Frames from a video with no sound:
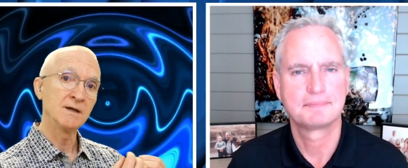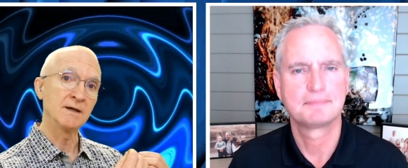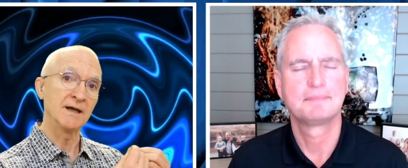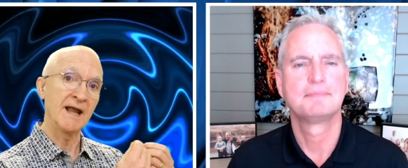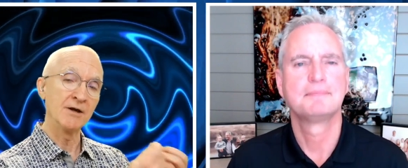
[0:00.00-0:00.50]

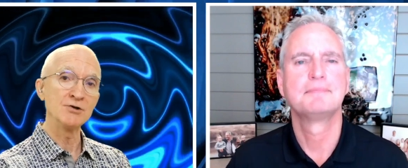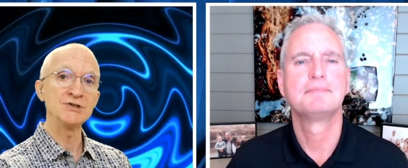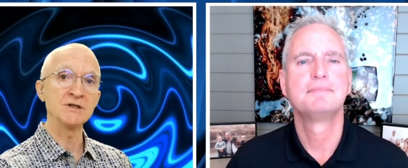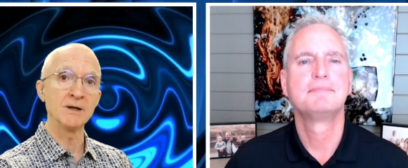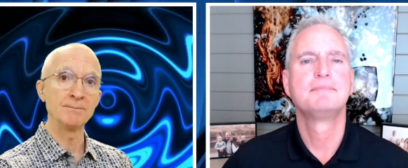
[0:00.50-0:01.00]
Speaker 1: uh,
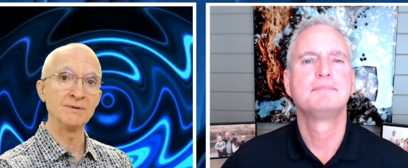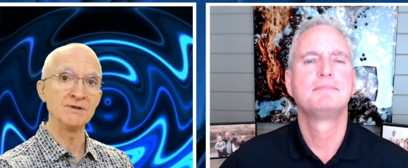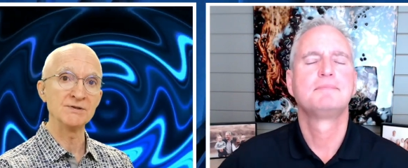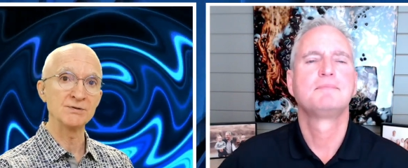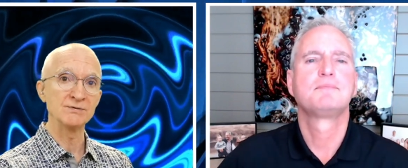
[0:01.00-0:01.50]
energy
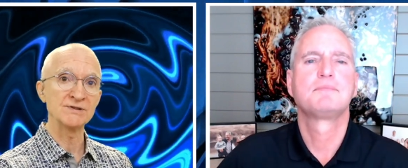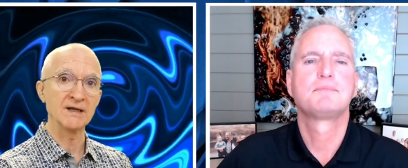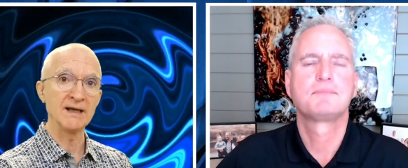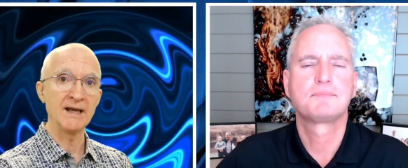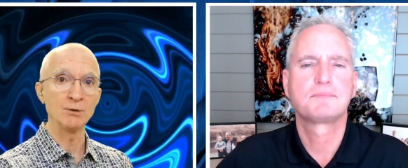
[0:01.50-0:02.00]
companies who
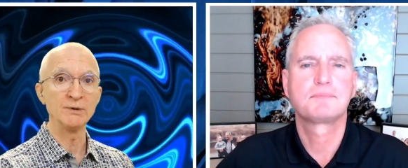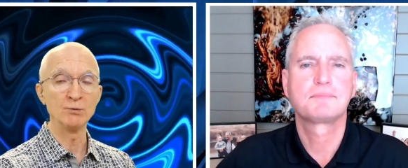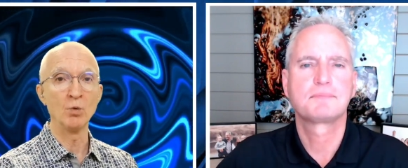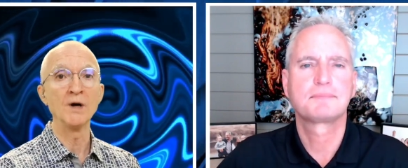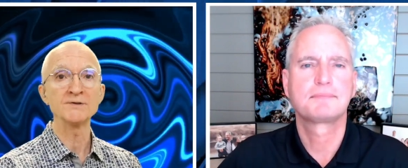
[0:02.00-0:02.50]
say, "Hey, we
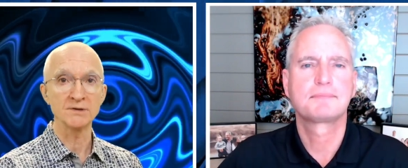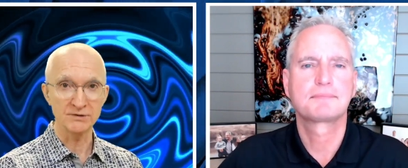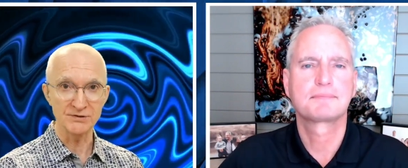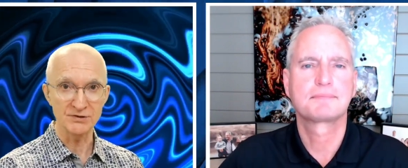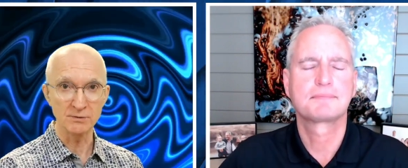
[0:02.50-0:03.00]
want our
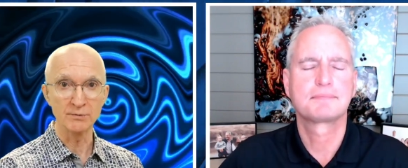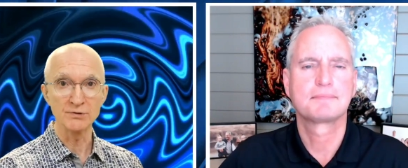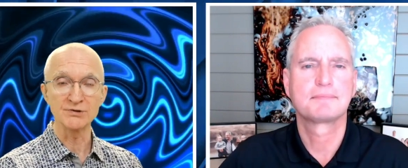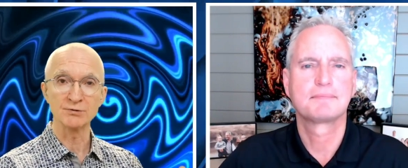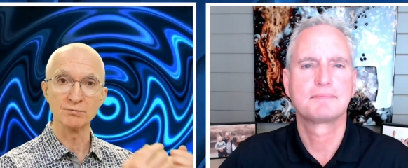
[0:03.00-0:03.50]

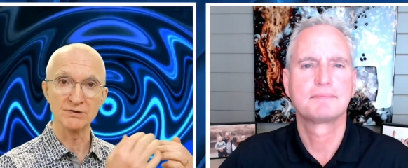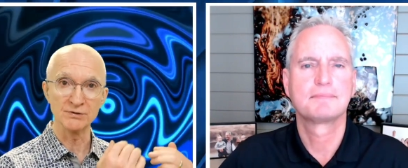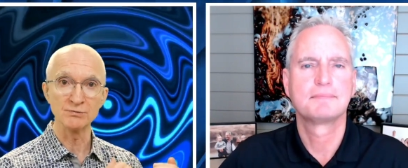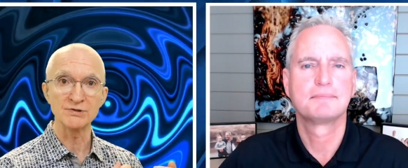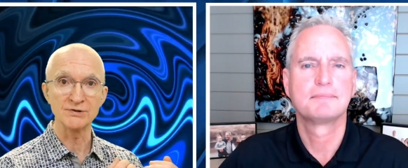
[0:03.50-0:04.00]
consumers to
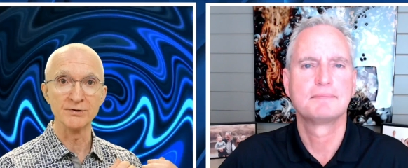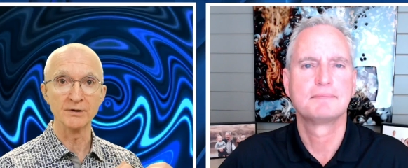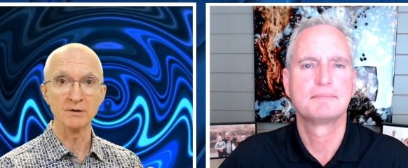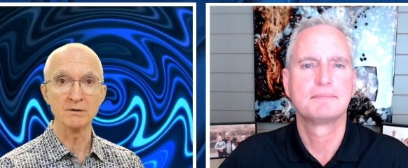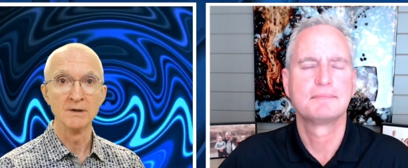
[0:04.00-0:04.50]
reduce
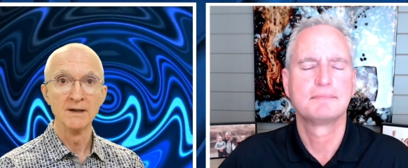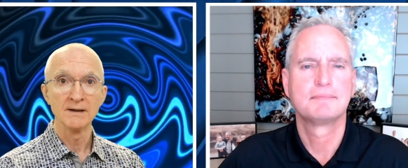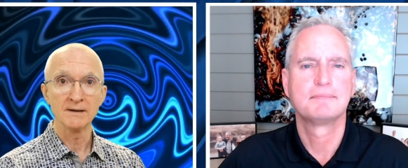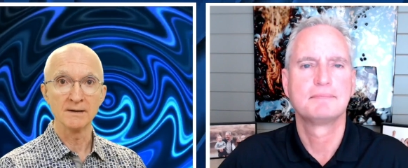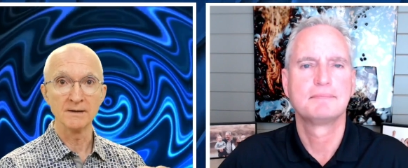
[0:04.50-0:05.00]
their
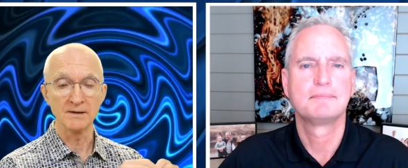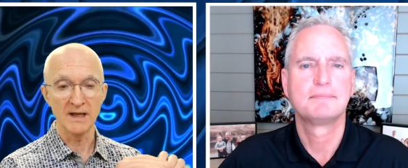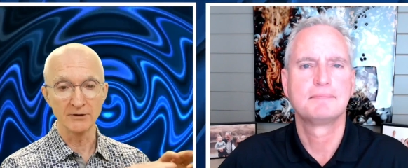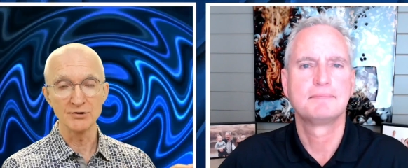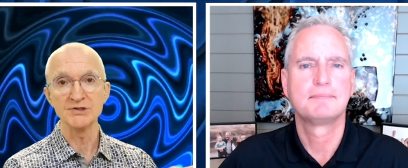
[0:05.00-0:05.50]
uh,
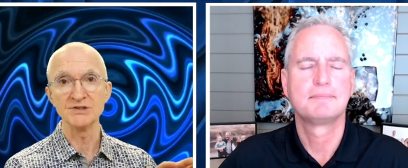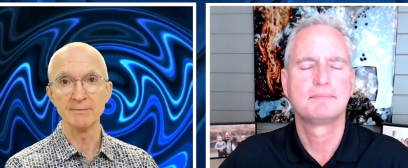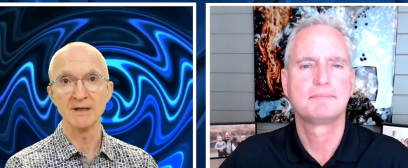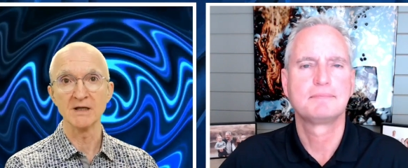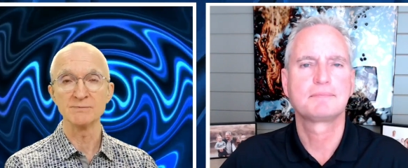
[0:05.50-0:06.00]
energy
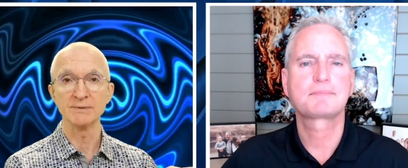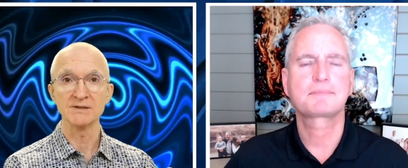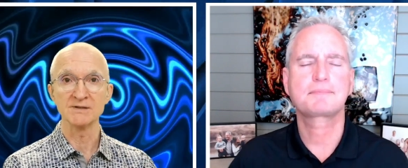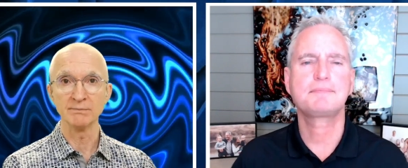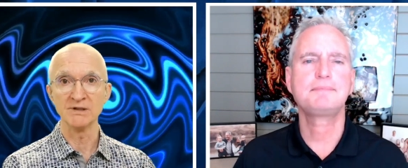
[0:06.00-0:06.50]
demands
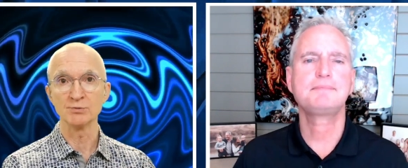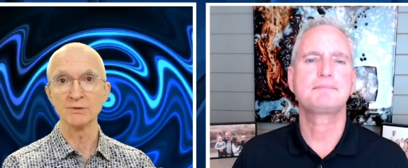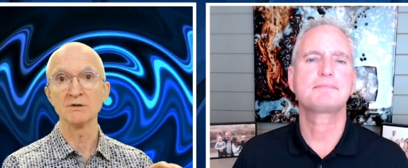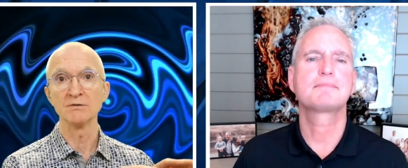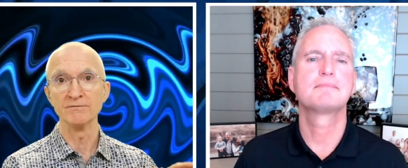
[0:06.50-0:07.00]
because it means
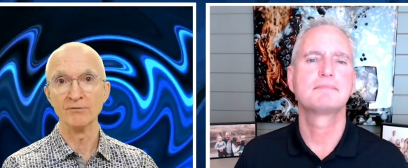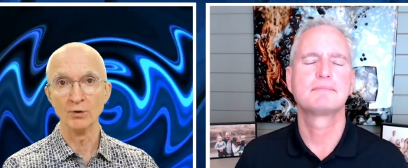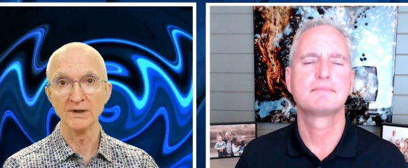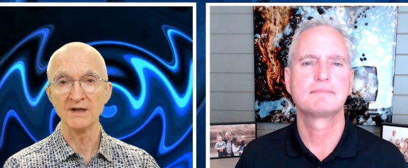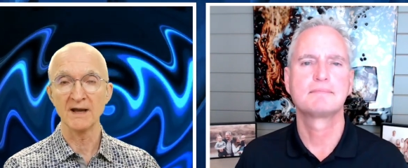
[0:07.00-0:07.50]
we can
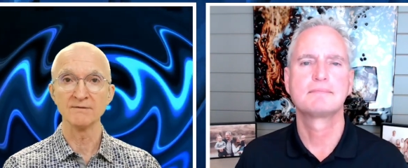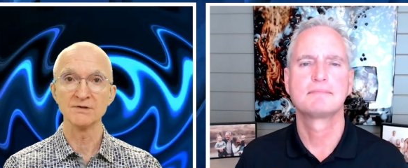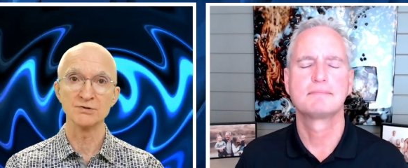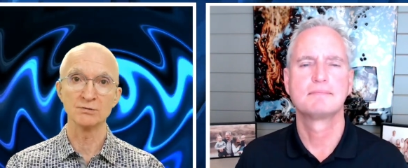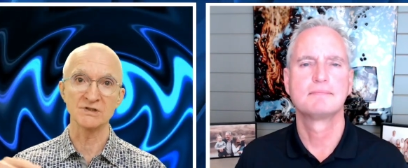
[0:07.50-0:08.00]
avoid
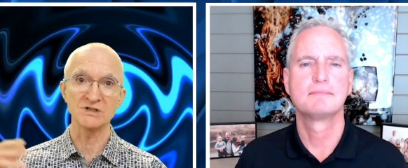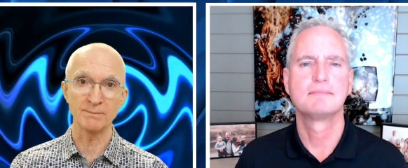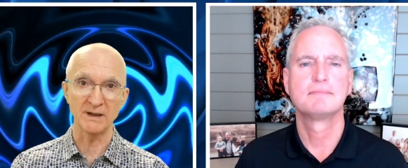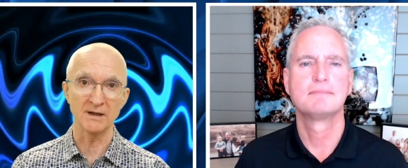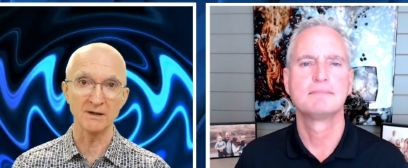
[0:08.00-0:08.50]
having to
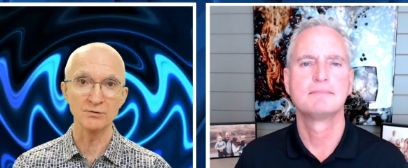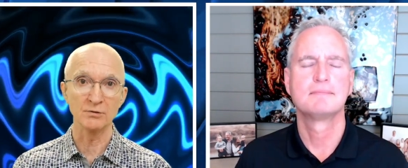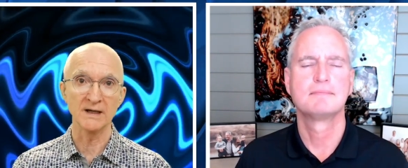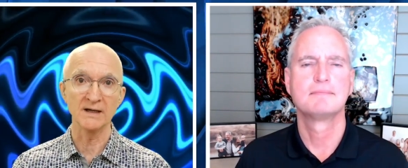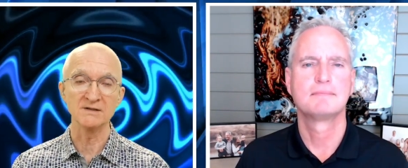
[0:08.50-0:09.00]
expand
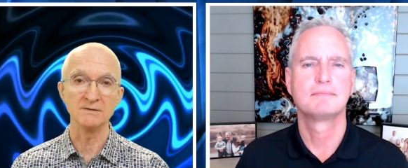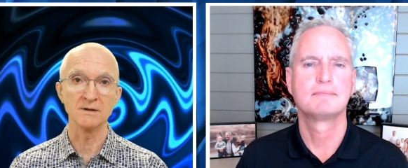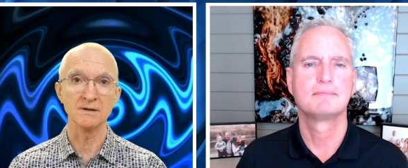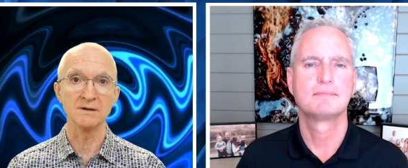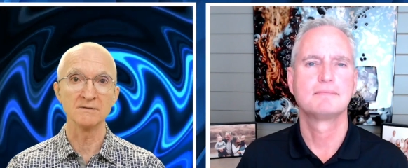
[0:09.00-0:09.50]
or add uh,
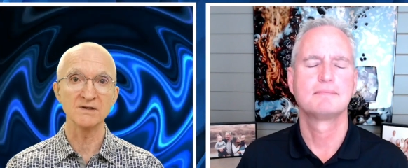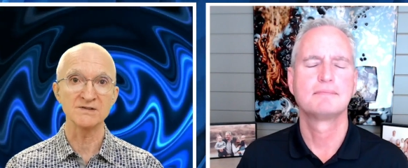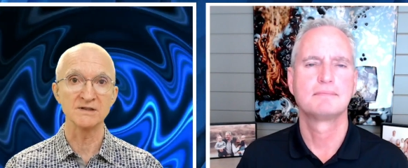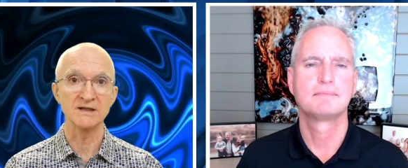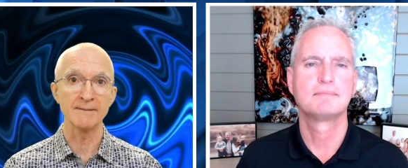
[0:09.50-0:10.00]

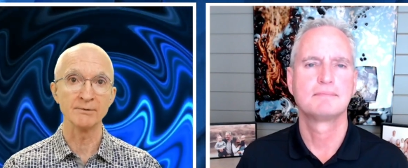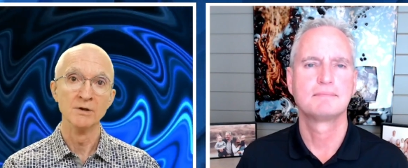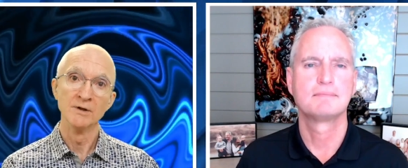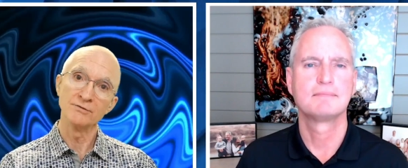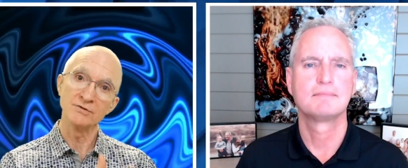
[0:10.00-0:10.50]
investing capital."
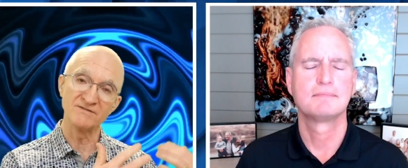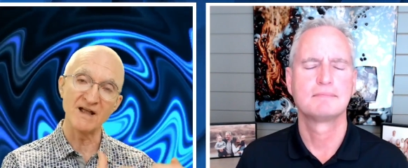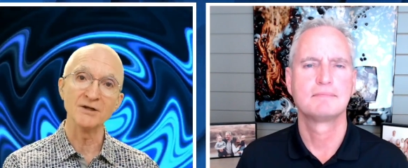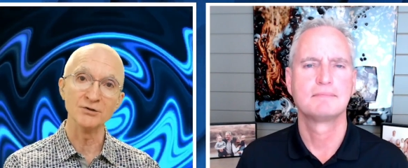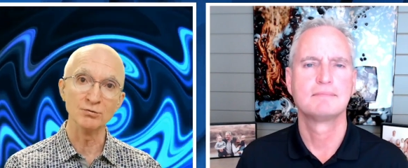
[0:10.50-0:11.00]
There's
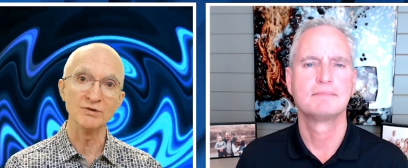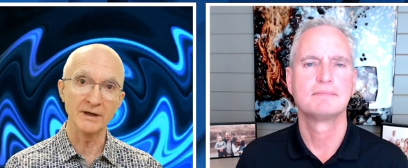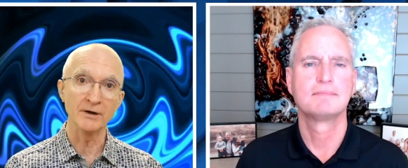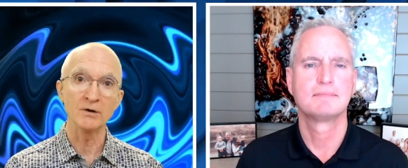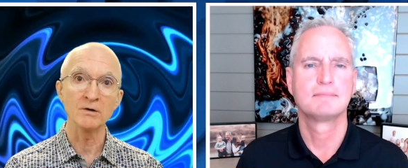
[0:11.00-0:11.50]
value
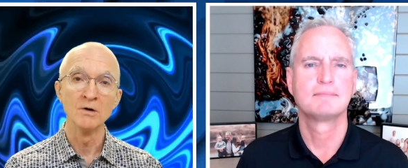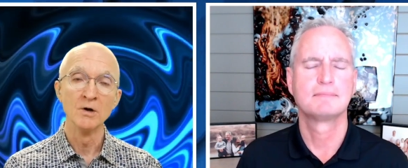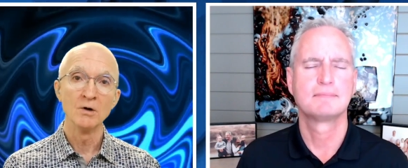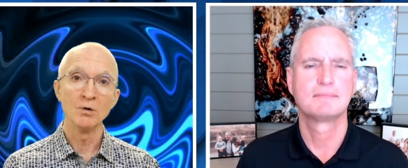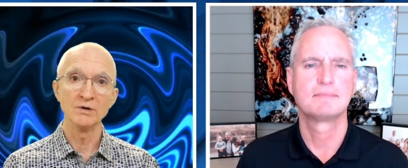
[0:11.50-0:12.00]
there
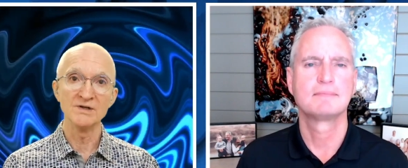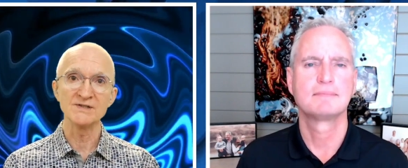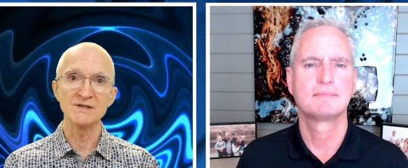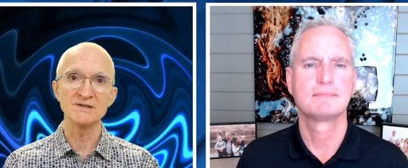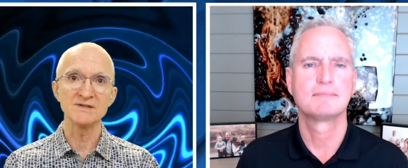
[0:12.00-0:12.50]
or
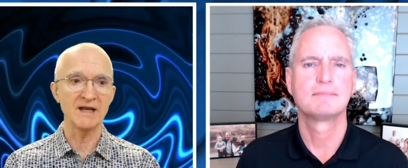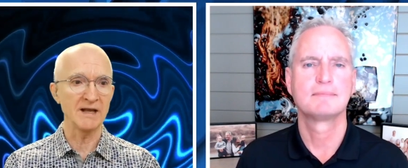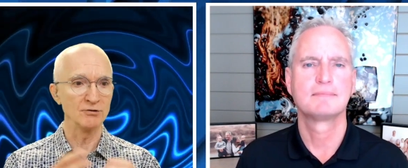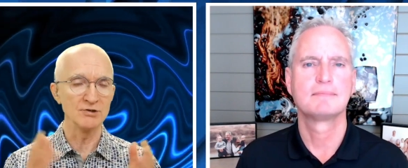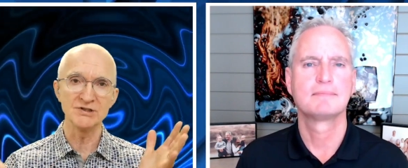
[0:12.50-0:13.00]
is it
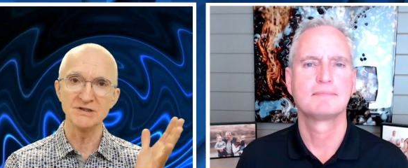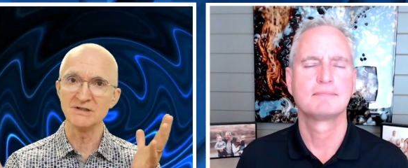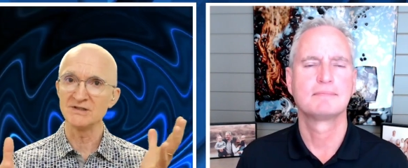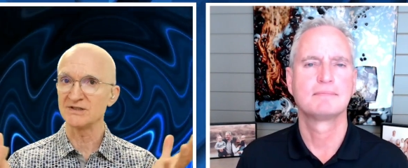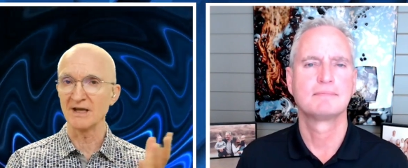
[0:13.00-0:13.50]

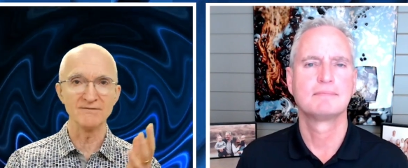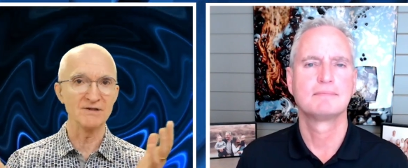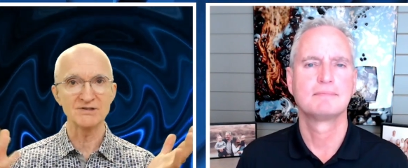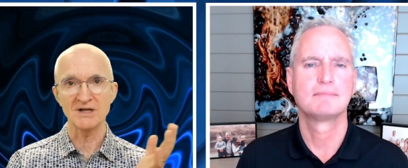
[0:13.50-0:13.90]
energy savings